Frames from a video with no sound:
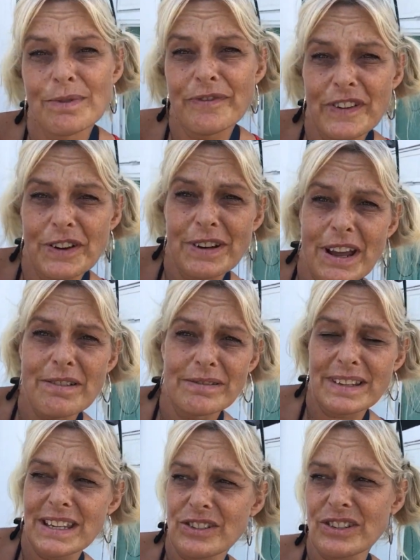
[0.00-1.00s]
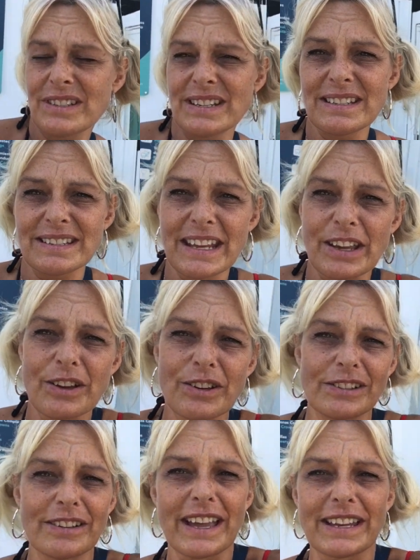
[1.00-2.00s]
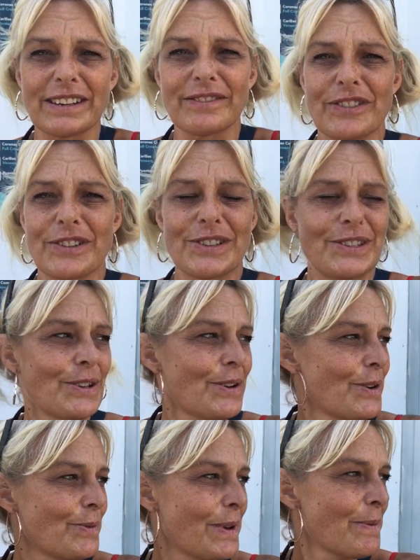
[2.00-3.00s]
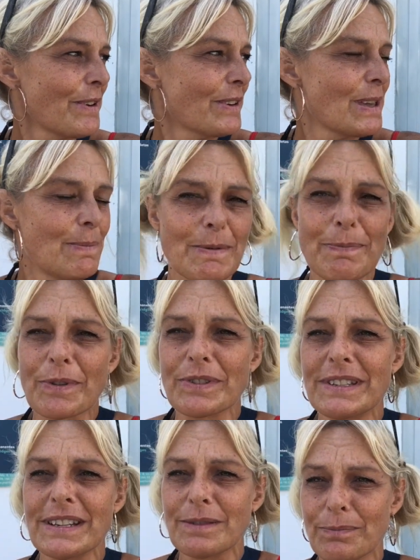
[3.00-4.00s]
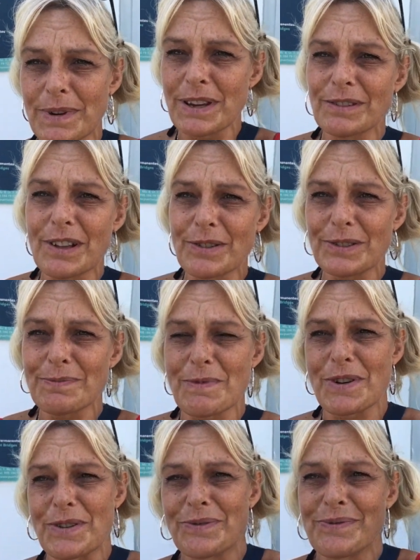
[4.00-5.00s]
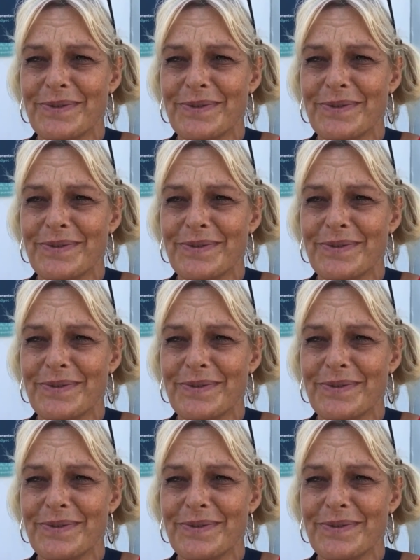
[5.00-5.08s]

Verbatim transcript: we'll figure it out. He just needs to take a good look at it first. So we will keep you posted. Bring you along tomorrow.